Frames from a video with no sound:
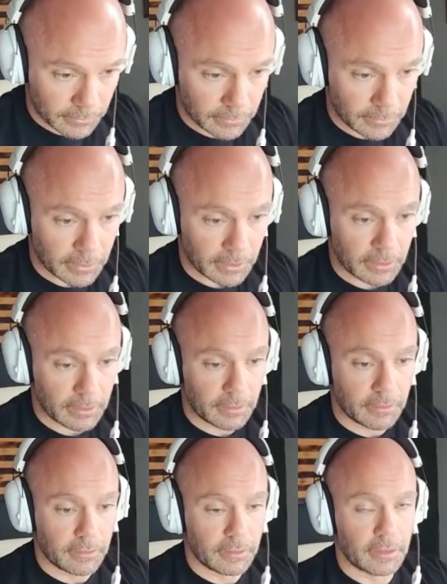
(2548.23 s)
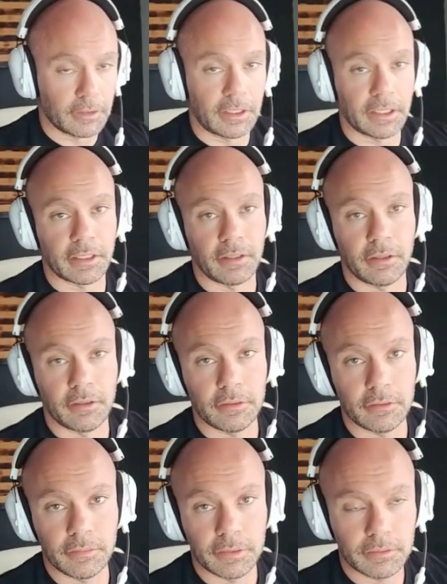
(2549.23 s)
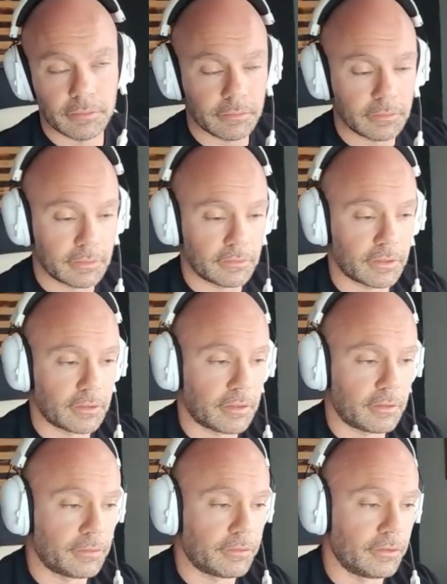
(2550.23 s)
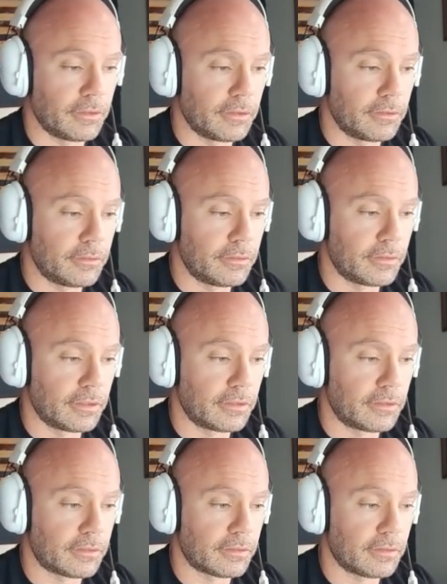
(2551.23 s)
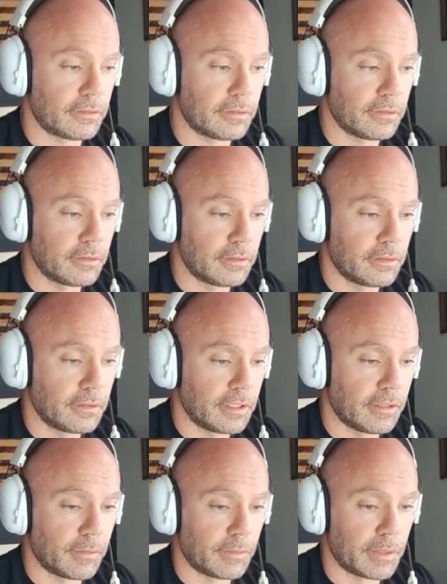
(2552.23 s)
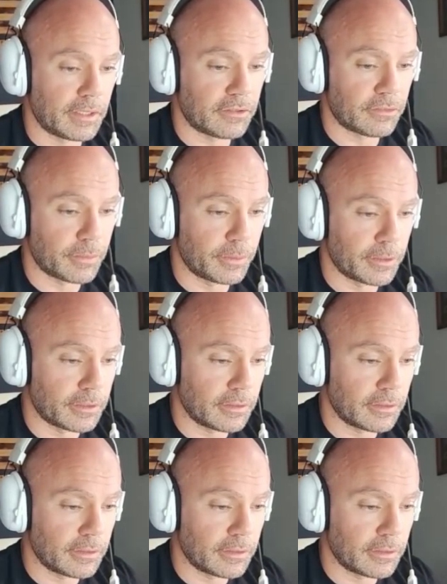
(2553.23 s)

Okay, and like a noob, because I was new to this MMA sport,